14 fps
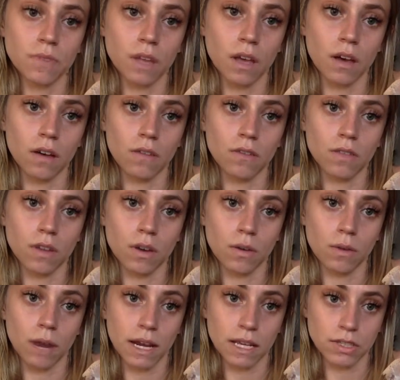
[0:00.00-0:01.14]
of the
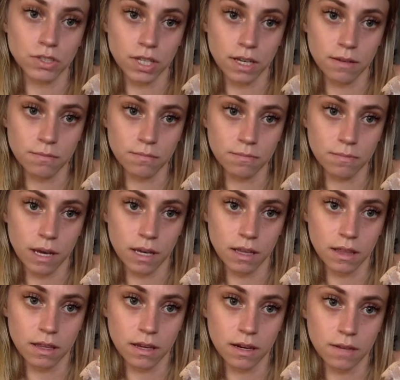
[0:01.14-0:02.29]
right atrium back
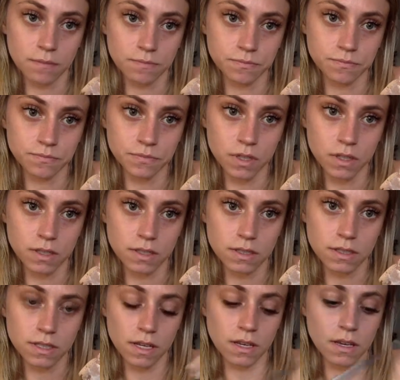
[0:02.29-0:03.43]
there. Hard to
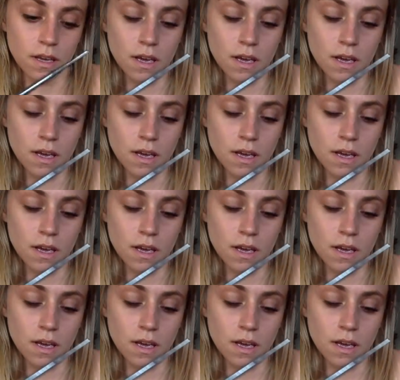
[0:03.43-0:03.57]
see.